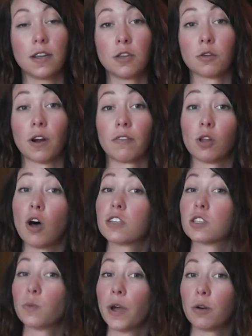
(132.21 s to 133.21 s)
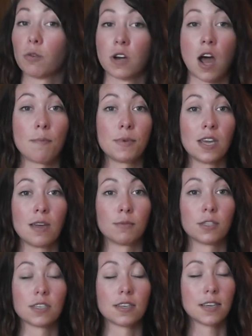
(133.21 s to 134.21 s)
either have lost weight or not be
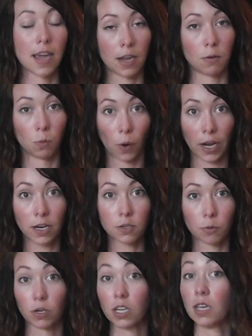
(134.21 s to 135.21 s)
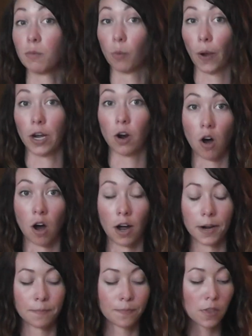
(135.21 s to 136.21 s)
able to gain weight or keep weight
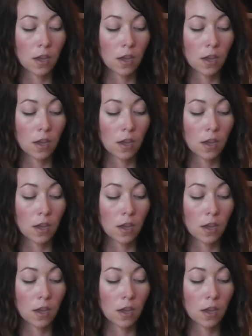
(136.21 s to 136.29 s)
on.